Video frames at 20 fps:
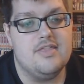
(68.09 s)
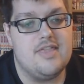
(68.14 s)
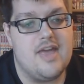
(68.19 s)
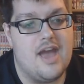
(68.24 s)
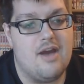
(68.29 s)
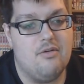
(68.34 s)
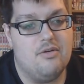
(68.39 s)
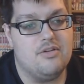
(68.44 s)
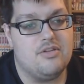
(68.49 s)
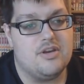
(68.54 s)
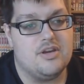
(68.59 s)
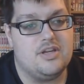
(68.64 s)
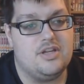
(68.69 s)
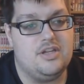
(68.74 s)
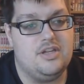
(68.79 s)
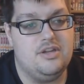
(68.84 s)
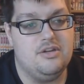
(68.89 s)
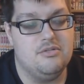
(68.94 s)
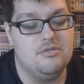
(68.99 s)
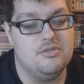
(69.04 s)
there was a
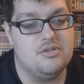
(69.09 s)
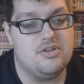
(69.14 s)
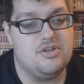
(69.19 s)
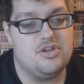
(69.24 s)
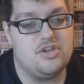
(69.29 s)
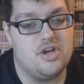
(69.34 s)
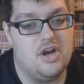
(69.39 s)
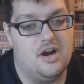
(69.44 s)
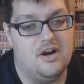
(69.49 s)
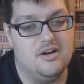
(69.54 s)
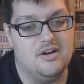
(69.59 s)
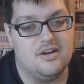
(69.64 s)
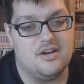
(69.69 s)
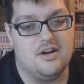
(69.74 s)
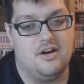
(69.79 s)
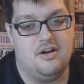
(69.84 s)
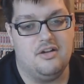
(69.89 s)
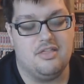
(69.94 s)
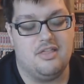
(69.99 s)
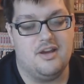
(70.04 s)
huge
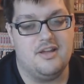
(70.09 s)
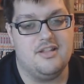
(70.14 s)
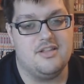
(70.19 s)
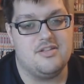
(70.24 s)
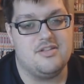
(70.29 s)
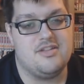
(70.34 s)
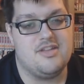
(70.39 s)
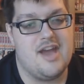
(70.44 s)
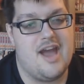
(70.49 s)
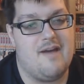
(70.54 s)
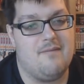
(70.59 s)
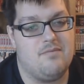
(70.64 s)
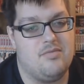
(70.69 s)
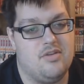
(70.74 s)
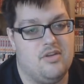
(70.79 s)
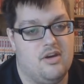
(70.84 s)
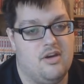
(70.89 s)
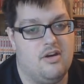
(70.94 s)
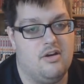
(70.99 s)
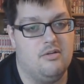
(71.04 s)
chunk of, like, this
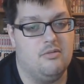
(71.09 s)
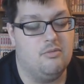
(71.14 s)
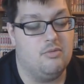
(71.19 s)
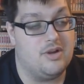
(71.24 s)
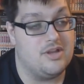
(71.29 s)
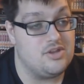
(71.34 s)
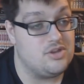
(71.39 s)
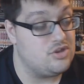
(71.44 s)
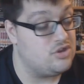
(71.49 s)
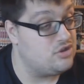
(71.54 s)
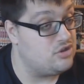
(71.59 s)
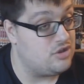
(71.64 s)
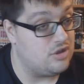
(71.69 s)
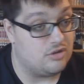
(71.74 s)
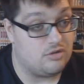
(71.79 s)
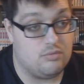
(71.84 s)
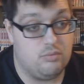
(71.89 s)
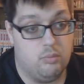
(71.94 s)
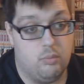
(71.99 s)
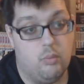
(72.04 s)
chapter which
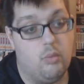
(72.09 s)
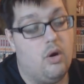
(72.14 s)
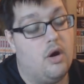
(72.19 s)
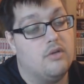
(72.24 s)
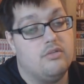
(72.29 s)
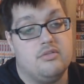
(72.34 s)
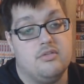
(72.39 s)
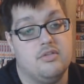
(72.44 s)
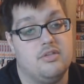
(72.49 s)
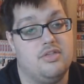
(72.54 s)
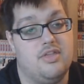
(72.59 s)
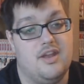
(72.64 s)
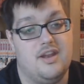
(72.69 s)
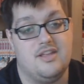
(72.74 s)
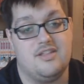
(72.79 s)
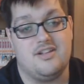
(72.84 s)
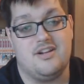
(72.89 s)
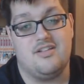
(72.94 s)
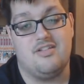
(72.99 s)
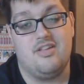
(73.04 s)
just wasn't
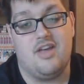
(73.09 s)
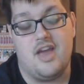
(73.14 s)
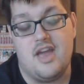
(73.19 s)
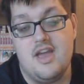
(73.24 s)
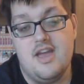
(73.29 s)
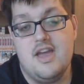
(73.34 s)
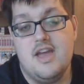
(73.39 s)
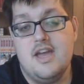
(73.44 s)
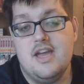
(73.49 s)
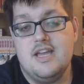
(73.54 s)
finished, and it's like,